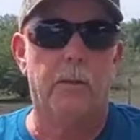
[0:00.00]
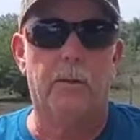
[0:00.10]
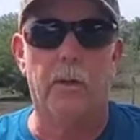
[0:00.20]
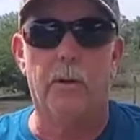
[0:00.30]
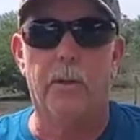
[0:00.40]

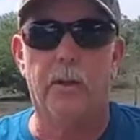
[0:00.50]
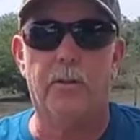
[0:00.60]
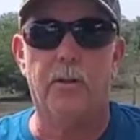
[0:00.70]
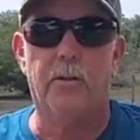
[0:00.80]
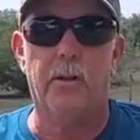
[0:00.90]
So
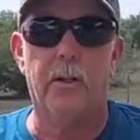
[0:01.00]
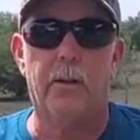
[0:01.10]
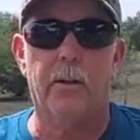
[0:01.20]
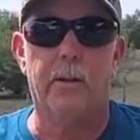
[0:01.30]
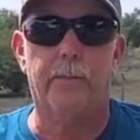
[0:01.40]
that's just
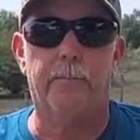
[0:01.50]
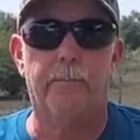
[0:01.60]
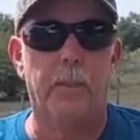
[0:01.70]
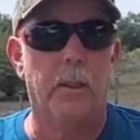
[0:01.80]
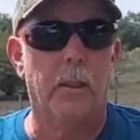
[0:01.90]
another
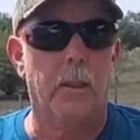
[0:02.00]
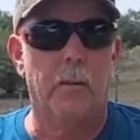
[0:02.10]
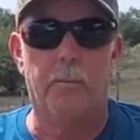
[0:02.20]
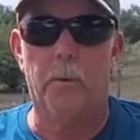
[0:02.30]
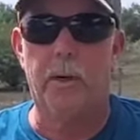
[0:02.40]

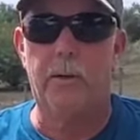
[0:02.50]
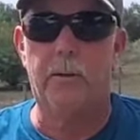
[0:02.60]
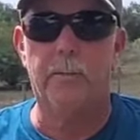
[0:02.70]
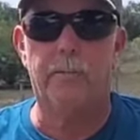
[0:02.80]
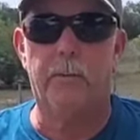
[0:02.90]
point
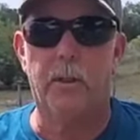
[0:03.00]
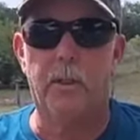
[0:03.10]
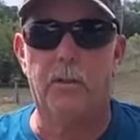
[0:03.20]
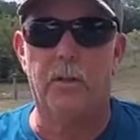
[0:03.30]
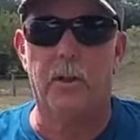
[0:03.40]
to
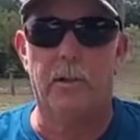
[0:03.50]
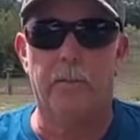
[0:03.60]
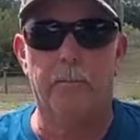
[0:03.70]
consider.